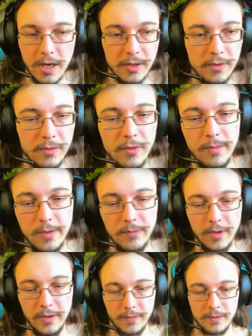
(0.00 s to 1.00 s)
I don't know what
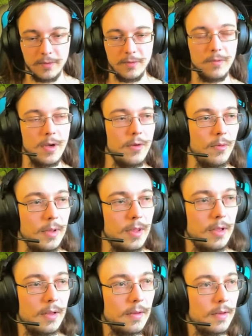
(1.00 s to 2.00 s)
we're even, what, what
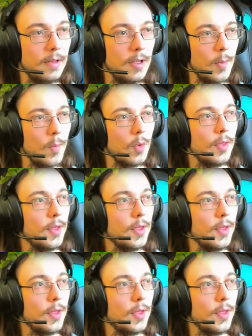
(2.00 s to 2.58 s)
the important